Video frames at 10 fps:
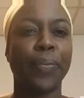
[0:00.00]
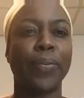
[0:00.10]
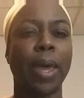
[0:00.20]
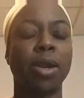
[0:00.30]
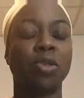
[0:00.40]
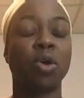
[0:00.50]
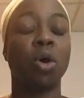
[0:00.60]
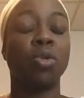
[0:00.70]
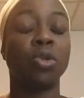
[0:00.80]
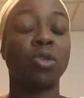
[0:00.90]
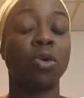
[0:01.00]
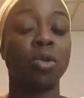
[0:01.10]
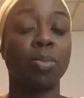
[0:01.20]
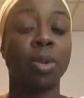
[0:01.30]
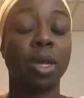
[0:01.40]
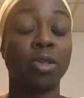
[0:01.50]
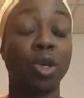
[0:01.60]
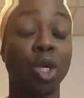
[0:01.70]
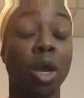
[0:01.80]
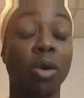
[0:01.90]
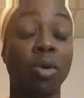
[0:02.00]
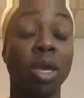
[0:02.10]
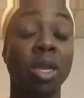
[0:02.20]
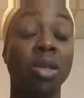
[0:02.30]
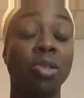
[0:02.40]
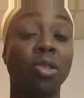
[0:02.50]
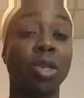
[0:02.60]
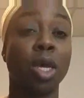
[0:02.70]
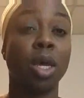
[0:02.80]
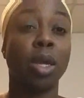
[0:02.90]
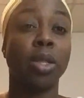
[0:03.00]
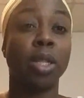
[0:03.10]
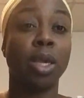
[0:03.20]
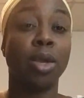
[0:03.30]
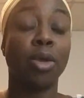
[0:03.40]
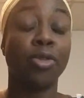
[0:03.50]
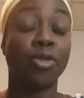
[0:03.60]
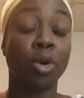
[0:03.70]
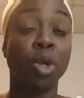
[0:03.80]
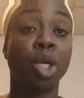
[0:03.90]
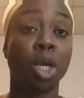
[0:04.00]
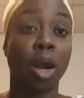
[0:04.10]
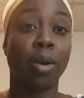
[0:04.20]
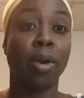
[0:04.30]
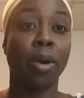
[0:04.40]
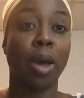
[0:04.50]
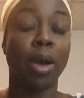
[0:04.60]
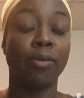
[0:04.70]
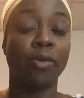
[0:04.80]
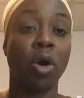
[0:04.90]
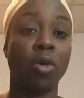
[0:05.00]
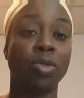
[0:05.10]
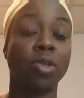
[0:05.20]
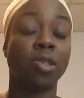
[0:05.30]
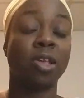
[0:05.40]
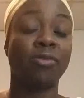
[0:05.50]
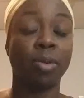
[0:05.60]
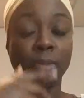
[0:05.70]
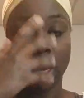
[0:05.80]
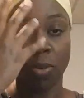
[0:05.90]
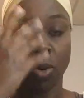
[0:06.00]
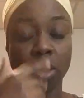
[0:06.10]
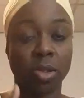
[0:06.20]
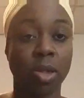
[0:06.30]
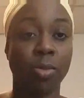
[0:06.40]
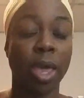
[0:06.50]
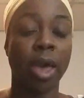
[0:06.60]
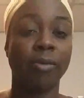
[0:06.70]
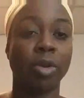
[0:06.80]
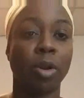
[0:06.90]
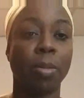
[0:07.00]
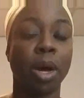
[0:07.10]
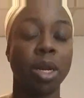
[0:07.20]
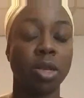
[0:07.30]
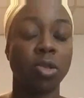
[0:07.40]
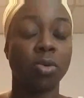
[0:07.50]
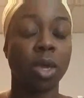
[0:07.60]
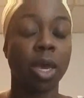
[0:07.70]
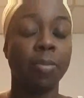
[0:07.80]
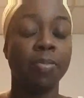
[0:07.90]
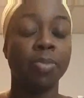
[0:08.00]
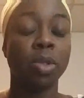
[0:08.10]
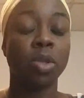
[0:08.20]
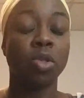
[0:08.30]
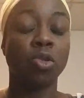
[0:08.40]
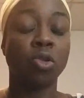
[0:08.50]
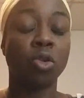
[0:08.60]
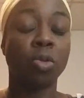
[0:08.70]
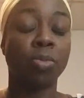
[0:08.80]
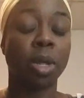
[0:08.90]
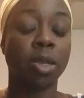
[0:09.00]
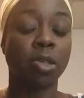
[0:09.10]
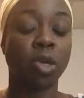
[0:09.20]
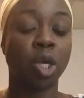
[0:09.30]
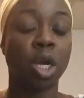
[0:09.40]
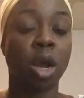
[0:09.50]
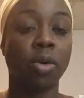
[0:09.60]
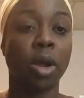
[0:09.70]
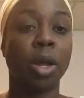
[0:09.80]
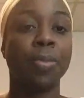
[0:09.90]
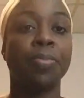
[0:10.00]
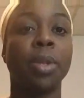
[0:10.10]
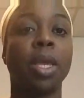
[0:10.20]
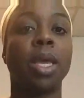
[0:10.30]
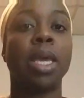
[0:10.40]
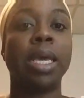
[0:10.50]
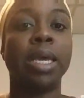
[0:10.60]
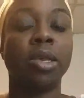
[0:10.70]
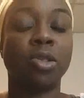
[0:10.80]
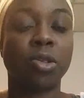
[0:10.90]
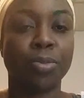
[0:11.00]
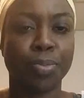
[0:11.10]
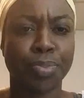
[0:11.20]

that is called the solar plexus chakra. It is the third chakra out of all the seven main ones that we have in our bodies. Okay, the solar plexus chakra is